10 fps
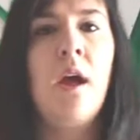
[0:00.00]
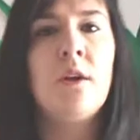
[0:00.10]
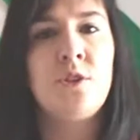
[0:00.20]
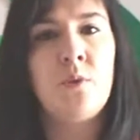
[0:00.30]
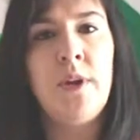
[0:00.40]

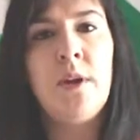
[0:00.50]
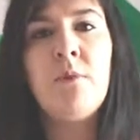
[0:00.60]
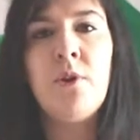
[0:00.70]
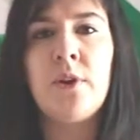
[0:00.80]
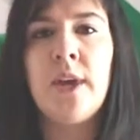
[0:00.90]
So when
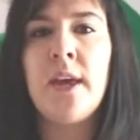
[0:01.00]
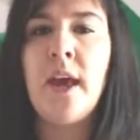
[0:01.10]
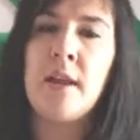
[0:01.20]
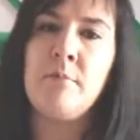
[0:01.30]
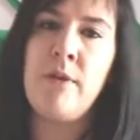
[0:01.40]
I'm looking
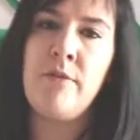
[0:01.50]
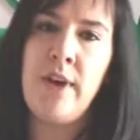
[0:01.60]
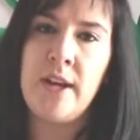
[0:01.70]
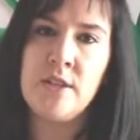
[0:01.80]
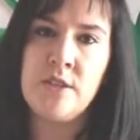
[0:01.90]
at my
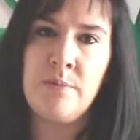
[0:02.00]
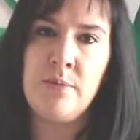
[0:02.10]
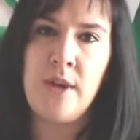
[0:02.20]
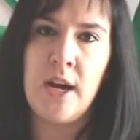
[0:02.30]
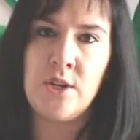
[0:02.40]
factors of
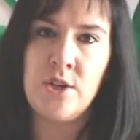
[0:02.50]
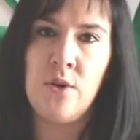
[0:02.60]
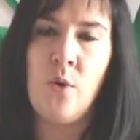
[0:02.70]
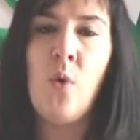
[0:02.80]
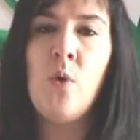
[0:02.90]

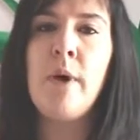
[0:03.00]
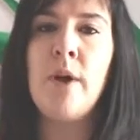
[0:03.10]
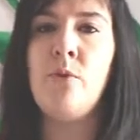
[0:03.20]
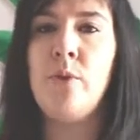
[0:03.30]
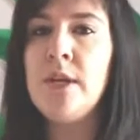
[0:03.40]
production or my
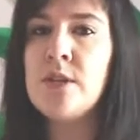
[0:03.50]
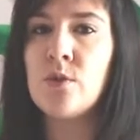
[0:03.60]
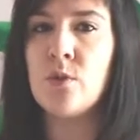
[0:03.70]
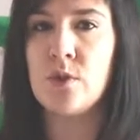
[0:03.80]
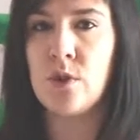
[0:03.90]

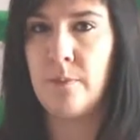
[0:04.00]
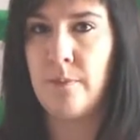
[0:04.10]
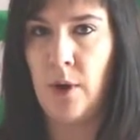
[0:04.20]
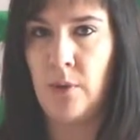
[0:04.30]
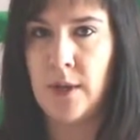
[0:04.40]
resource
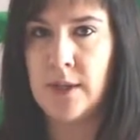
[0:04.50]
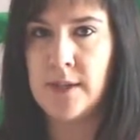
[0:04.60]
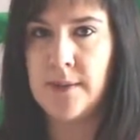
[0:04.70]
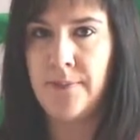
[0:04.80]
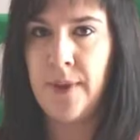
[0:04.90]

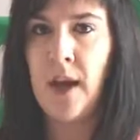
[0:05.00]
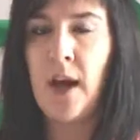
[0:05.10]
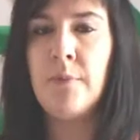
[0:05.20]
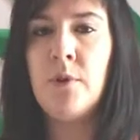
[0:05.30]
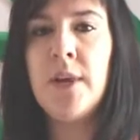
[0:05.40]
component,
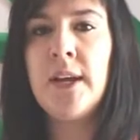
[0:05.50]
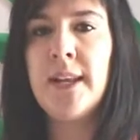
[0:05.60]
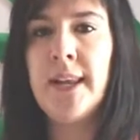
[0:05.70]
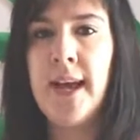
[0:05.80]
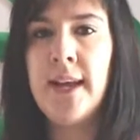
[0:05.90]
I'm looking
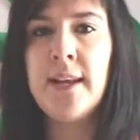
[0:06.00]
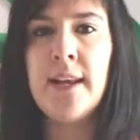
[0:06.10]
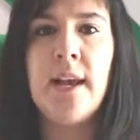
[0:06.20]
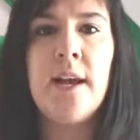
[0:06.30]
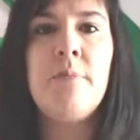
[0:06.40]
at
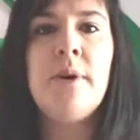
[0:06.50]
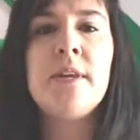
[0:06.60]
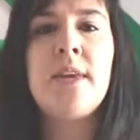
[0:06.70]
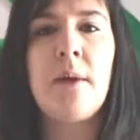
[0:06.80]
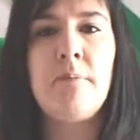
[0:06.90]
land, labor,
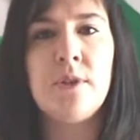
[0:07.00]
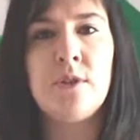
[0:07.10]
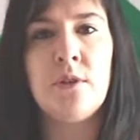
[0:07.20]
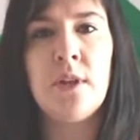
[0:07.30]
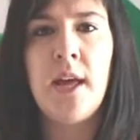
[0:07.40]

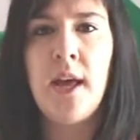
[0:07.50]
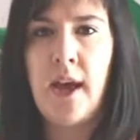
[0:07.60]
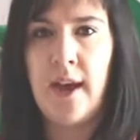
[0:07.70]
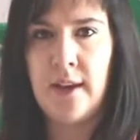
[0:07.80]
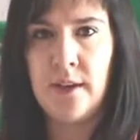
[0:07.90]
capital
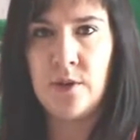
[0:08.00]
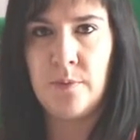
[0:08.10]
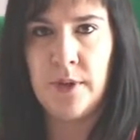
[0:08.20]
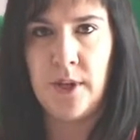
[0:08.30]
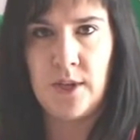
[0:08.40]
and
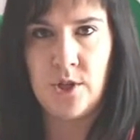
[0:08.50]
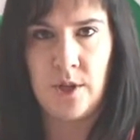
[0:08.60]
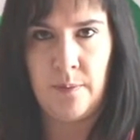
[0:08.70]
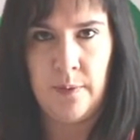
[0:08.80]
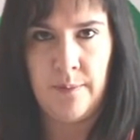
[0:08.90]
entrepreneurship.